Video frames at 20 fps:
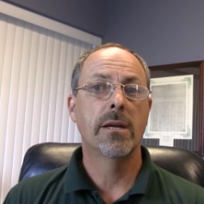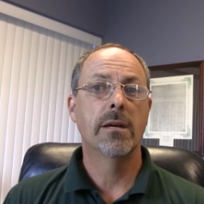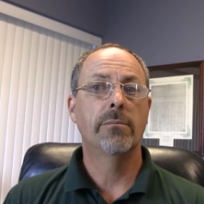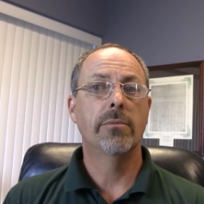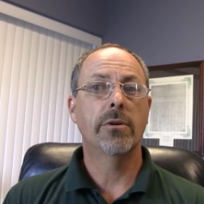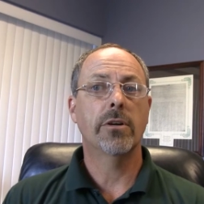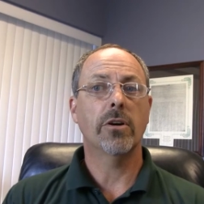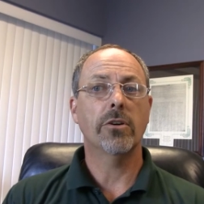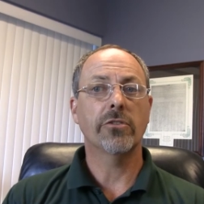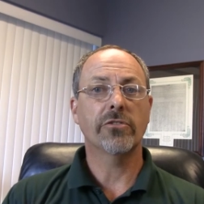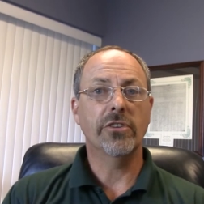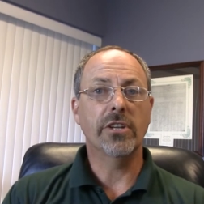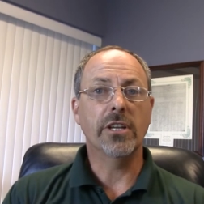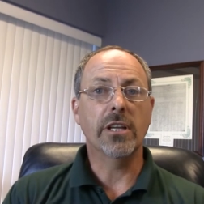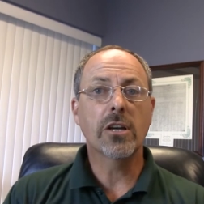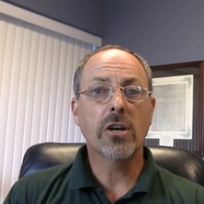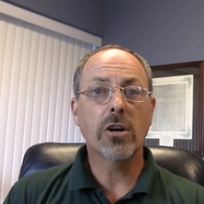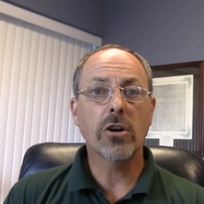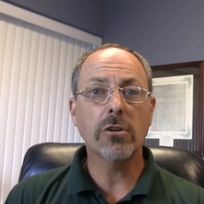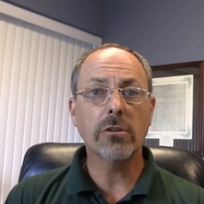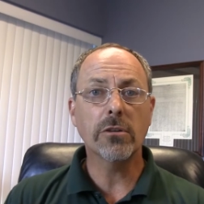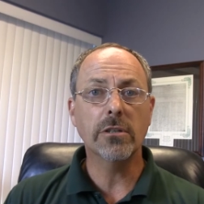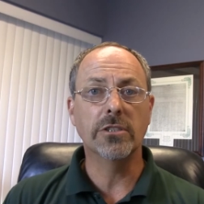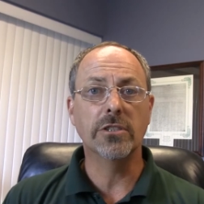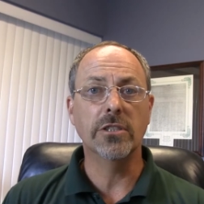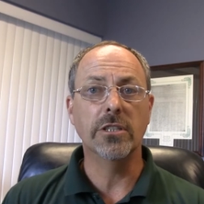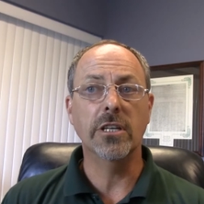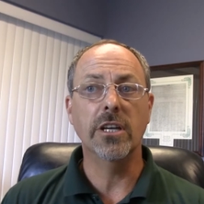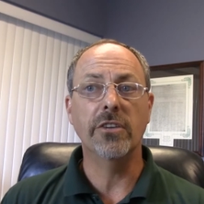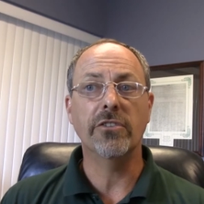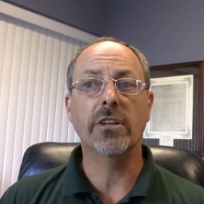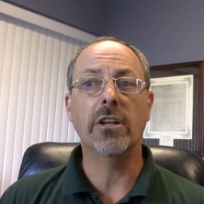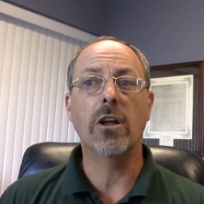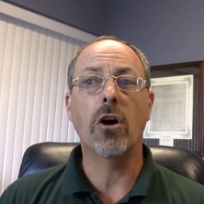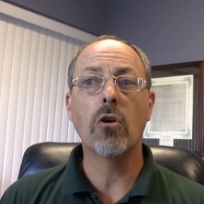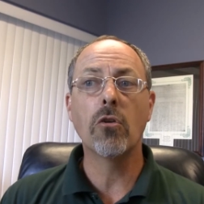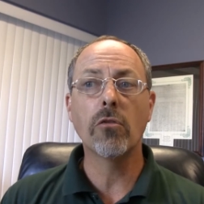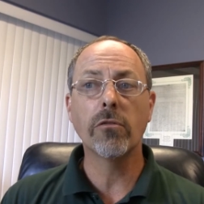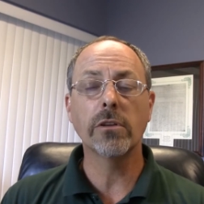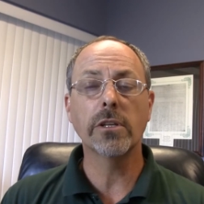because it encourages an
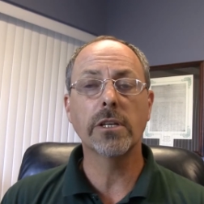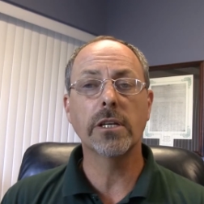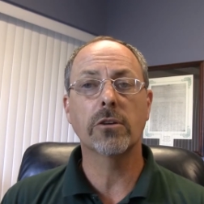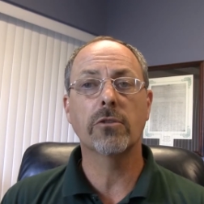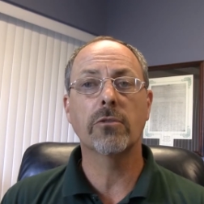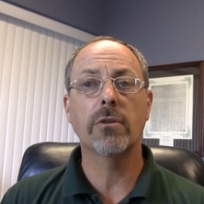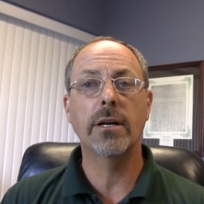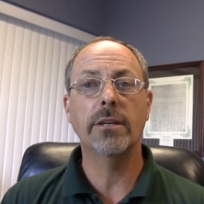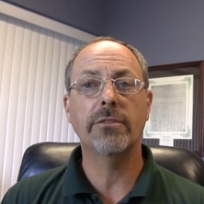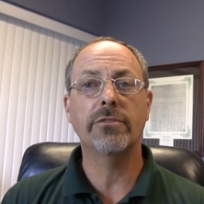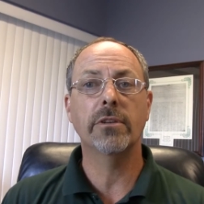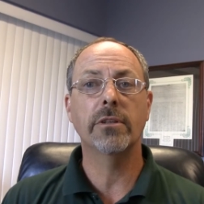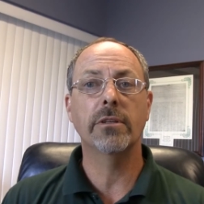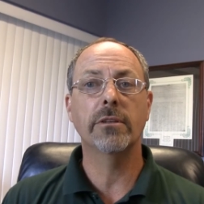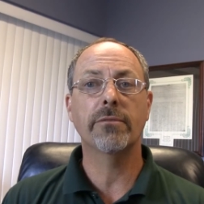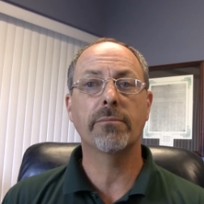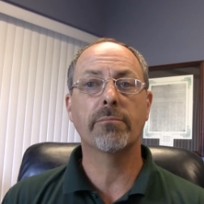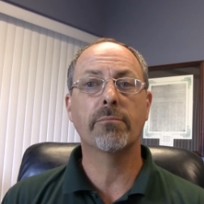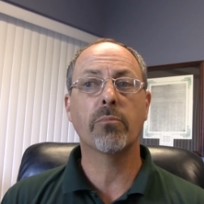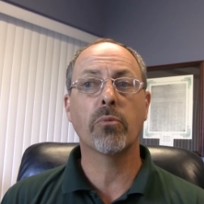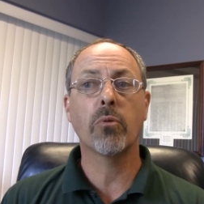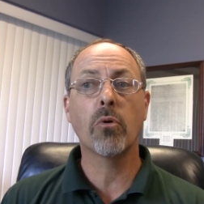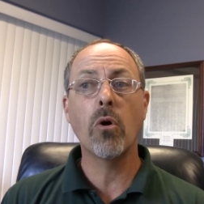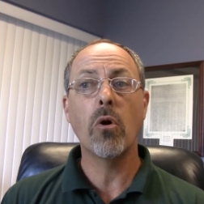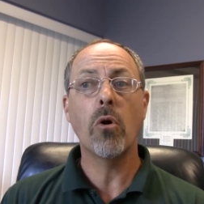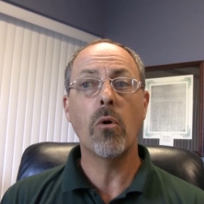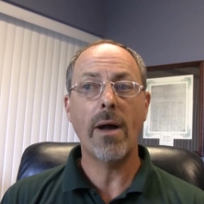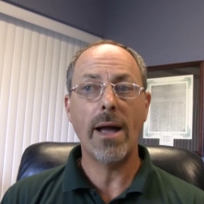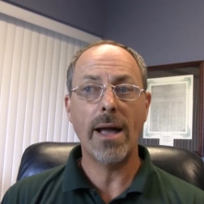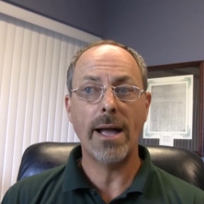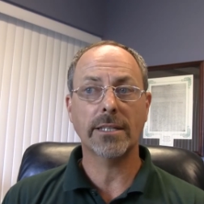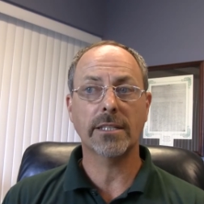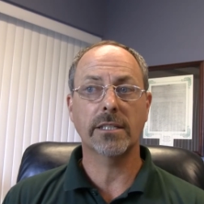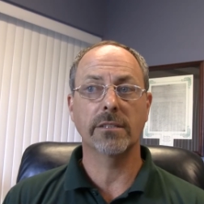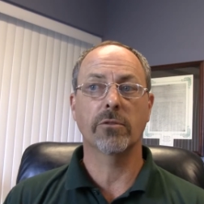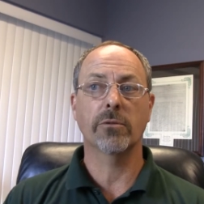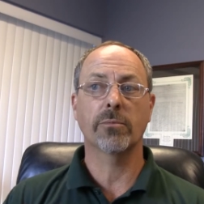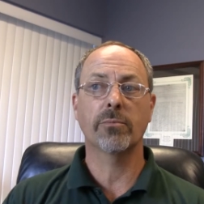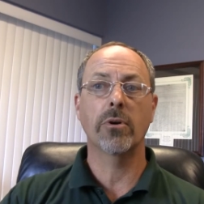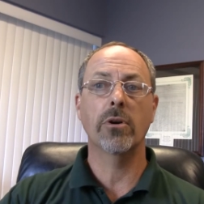overly aggressive,
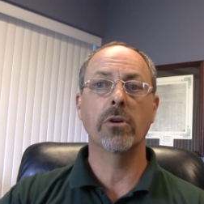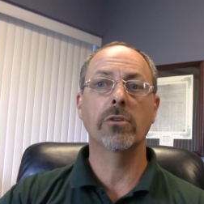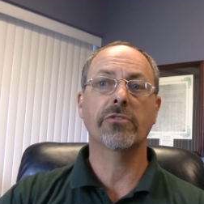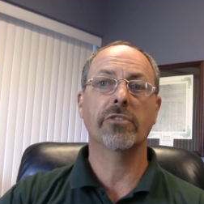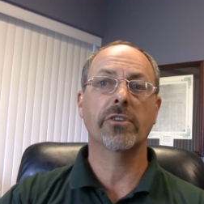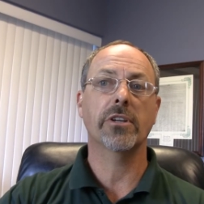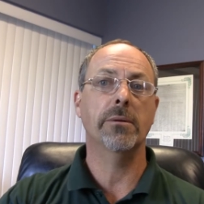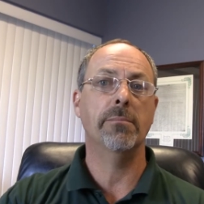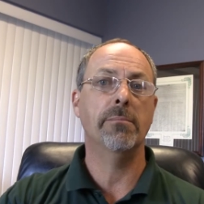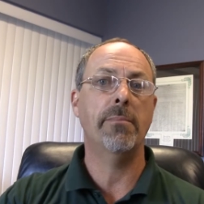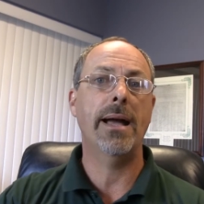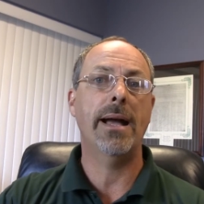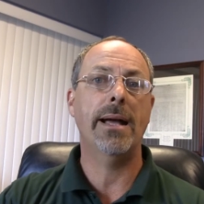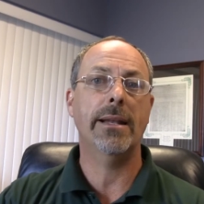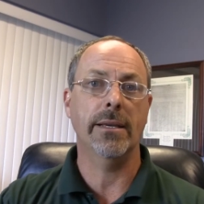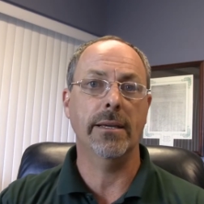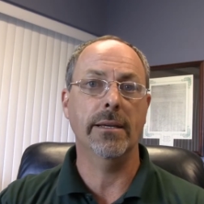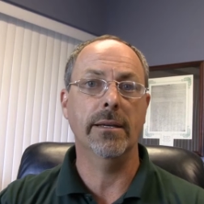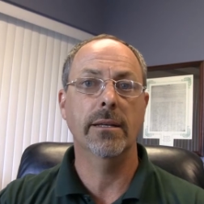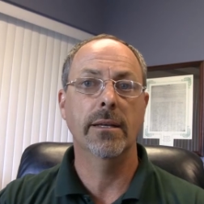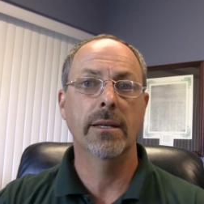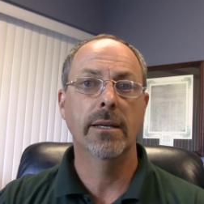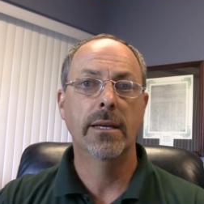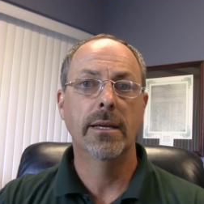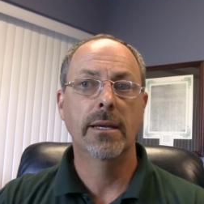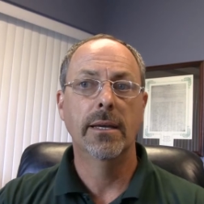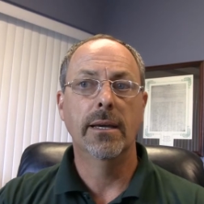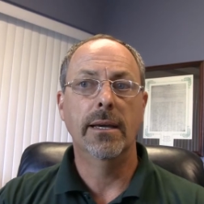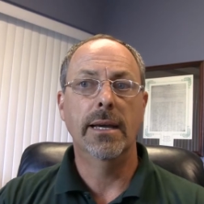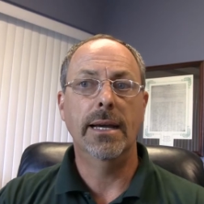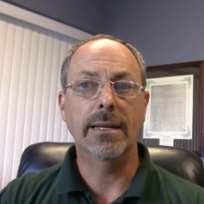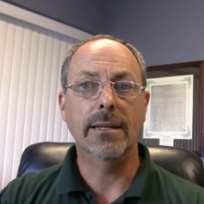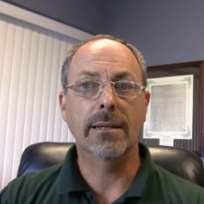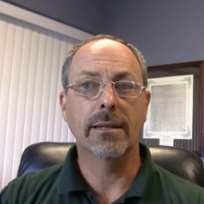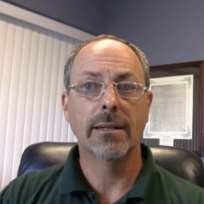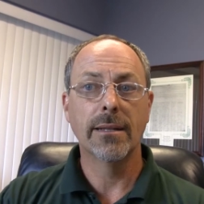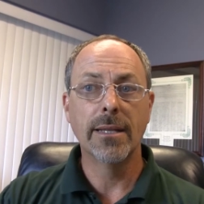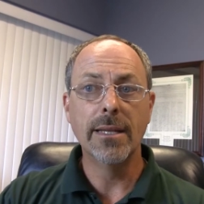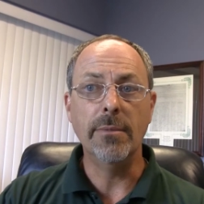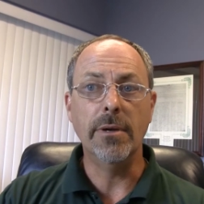proactive approach to combating it, and it
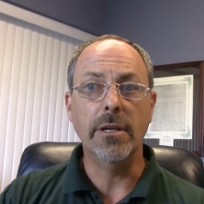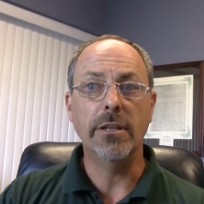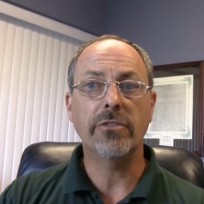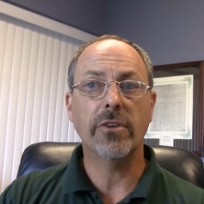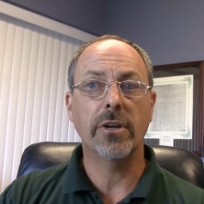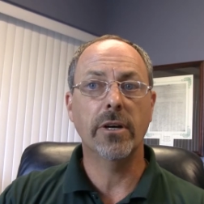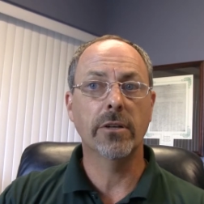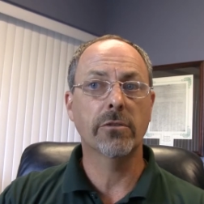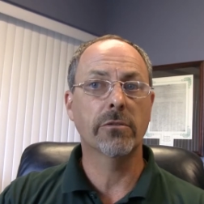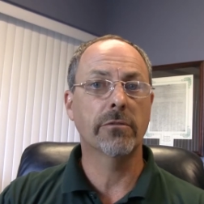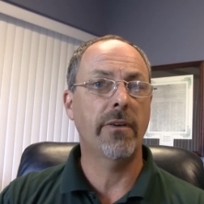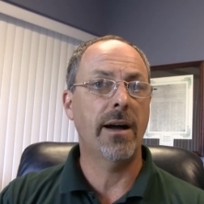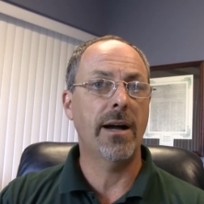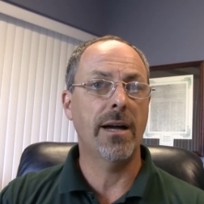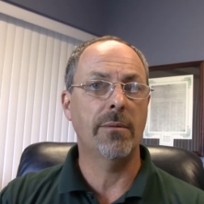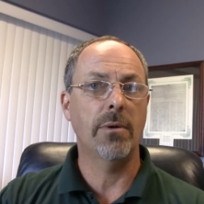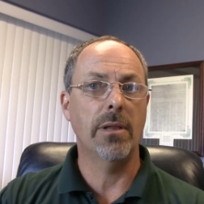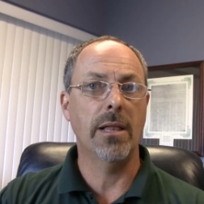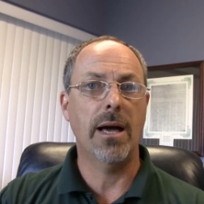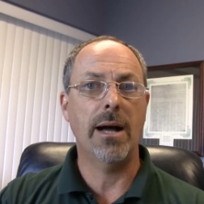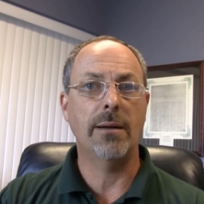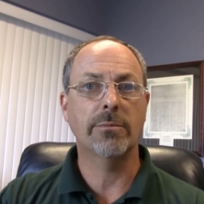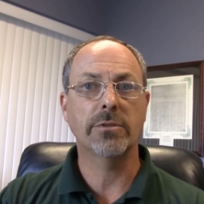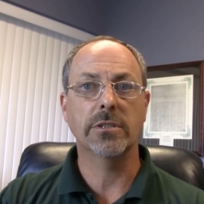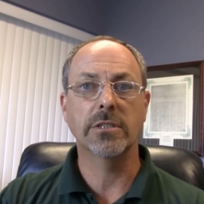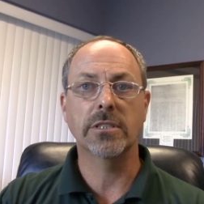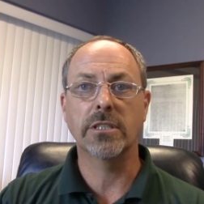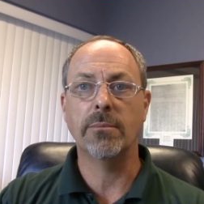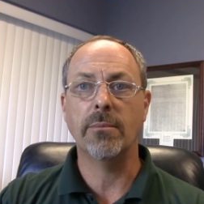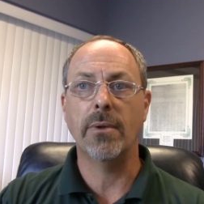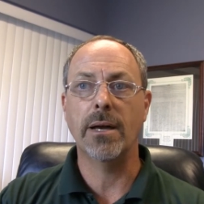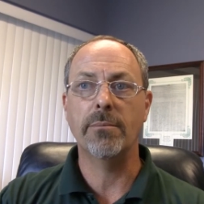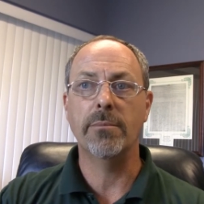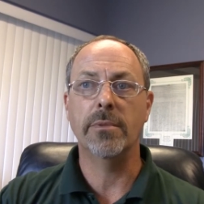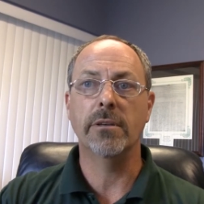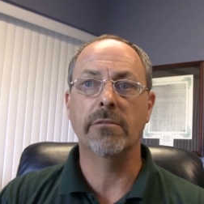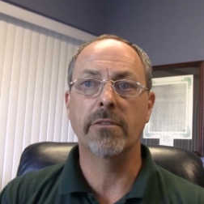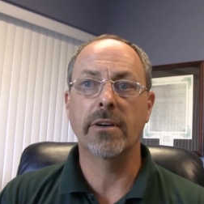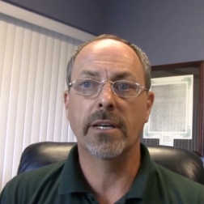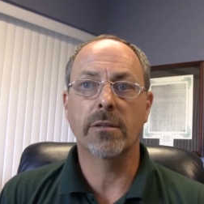limits other viable options that might
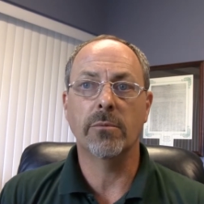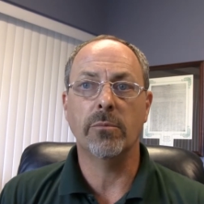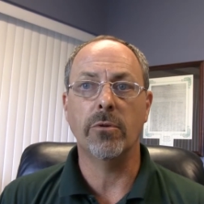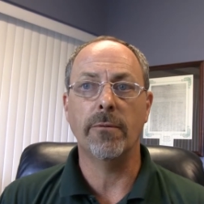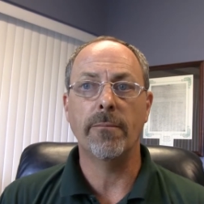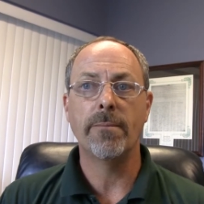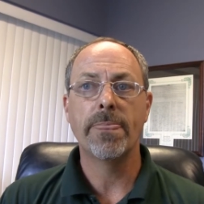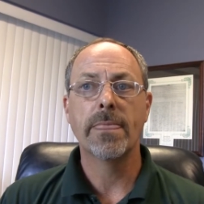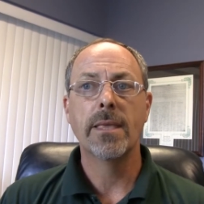be available.